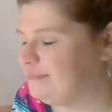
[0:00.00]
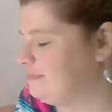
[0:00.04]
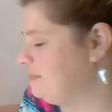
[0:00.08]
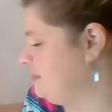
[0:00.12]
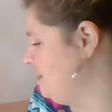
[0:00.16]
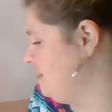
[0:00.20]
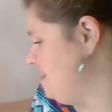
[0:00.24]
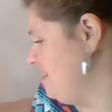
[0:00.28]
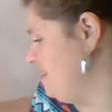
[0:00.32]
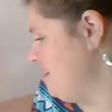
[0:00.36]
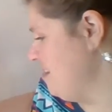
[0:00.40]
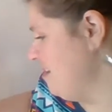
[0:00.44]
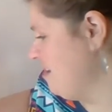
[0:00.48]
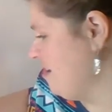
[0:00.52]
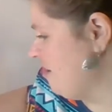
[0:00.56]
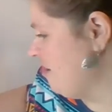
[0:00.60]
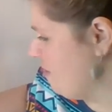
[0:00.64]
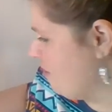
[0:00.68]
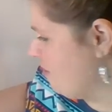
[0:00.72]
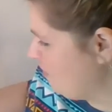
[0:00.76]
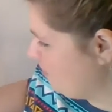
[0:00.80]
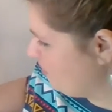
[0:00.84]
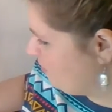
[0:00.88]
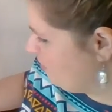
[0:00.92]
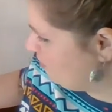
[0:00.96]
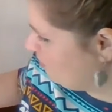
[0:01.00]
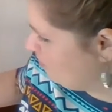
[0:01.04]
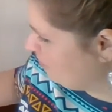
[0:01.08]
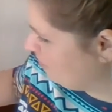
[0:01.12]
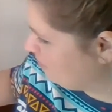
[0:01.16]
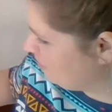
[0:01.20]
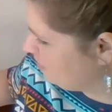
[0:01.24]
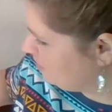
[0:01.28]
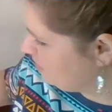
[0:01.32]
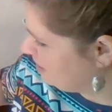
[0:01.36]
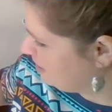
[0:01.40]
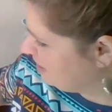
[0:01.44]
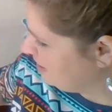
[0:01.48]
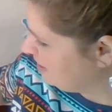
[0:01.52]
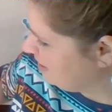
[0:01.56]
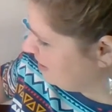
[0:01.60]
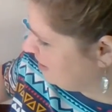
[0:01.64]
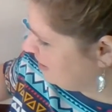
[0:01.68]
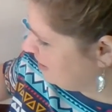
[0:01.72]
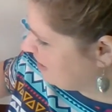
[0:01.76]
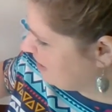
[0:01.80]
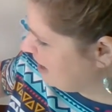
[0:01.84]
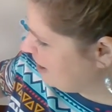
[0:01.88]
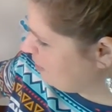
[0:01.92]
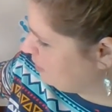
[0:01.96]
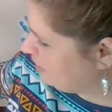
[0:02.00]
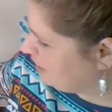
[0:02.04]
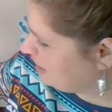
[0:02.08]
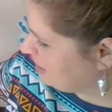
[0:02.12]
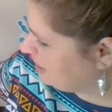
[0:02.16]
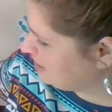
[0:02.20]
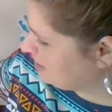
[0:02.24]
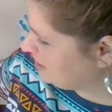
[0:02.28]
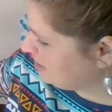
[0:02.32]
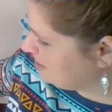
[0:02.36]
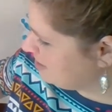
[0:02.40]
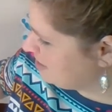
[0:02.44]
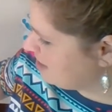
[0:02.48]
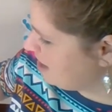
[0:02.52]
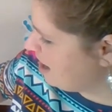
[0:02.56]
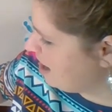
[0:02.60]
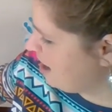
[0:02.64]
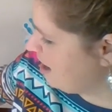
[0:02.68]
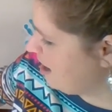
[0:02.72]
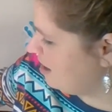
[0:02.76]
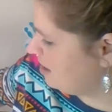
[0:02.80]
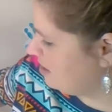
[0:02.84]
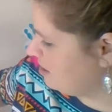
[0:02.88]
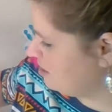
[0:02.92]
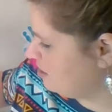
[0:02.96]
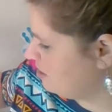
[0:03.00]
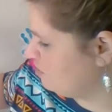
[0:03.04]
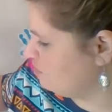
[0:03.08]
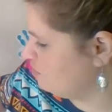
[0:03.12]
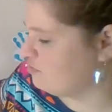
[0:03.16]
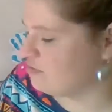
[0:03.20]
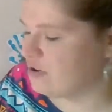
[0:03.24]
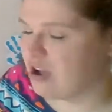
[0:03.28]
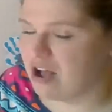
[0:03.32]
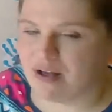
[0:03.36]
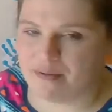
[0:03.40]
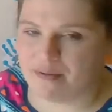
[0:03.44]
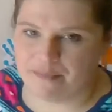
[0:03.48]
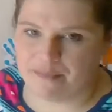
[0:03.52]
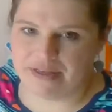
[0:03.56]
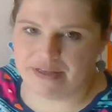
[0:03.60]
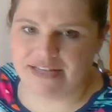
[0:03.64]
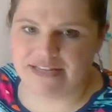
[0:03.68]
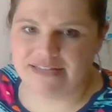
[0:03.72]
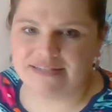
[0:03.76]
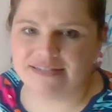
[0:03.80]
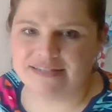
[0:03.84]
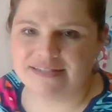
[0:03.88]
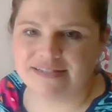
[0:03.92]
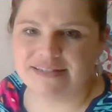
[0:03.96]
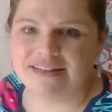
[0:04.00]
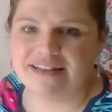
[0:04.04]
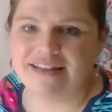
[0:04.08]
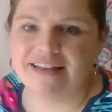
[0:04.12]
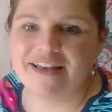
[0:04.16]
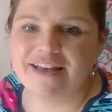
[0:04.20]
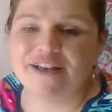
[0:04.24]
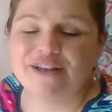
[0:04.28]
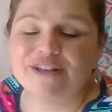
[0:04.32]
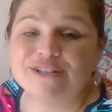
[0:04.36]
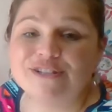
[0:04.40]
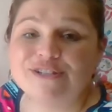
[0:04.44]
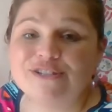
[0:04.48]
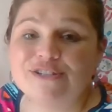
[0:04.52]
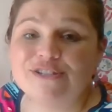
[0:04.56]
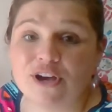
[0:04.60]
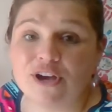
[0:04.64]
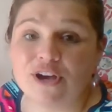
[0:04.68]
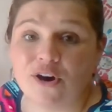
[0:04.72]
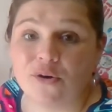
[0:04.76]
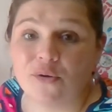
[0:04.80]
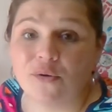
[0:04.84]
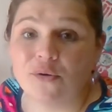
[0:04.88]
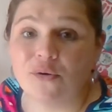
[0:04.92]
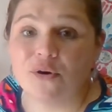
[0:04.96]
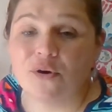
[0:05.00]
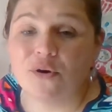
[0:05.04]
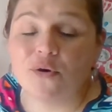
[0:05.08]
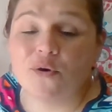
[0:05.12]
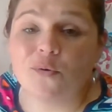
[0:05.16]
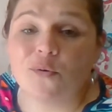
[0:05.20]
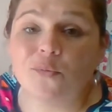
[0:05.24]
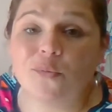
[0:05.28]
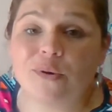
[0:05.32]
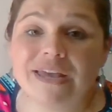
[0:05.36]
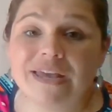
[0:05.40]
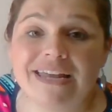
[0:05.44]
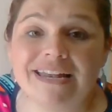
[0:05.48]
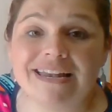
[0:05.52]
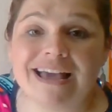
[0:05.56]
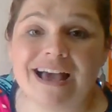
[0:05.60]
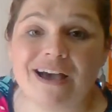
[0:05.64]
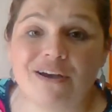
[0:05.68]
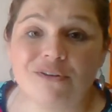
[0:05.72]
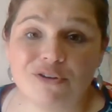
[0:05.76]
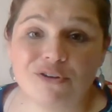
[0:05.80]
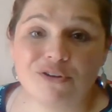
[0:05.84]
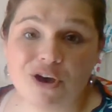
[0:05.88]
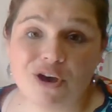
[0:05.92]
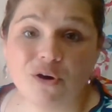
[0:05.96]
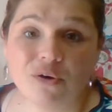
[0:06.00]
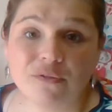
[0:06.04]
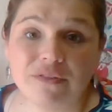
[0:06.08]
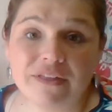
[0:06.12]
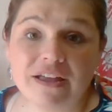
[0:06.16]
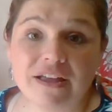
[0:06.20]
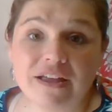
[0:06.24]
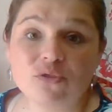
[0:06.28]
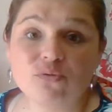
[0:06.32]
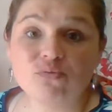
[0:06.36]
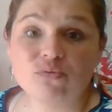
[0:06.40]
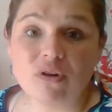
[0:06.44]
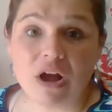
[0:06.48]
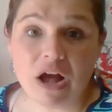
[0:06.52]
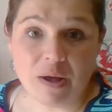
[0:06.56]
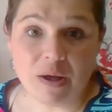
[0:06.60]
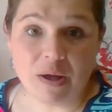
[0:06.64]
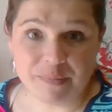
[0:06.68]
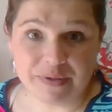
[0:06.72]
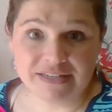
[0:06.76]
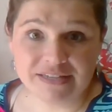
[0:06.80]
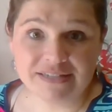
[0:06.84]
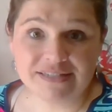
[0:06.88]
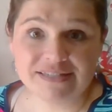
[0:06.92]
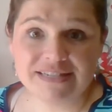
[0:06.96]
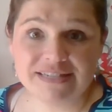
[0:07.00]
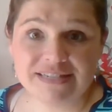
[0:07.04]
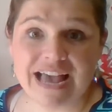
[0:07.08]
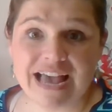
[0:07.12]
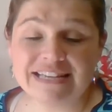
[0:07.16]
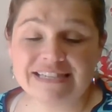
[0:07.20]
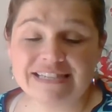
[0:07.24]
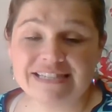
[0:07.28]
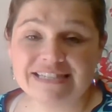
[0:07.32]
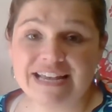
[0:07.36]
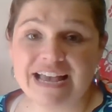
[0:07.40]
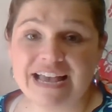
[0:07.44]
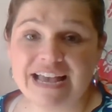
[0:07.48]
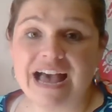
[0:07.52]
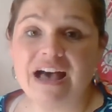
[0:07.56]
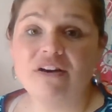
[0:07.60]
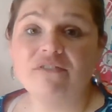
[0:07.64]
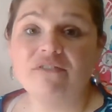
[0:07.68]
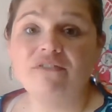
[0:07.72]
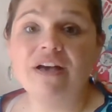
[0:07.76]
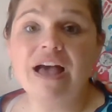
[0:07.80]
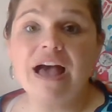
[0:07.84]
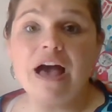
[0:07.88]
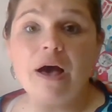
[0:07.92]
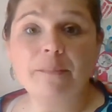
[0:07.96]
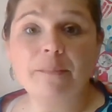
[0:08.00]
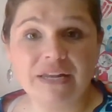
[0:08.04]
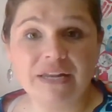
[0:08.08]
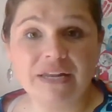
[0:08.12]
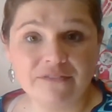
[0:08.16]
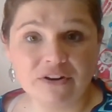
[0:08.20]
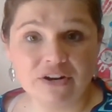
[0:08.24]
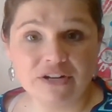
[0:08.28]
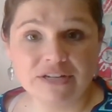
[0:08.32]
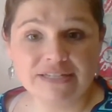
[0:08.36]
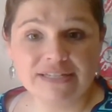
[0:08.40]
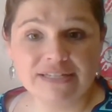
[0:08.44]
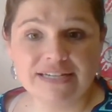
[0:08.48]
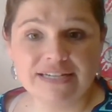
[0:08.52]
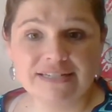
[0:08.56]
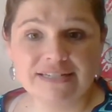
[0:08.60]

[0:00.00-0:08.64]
No, that one is not a rhombus. So we now know that a rhombus has to have how many vertices?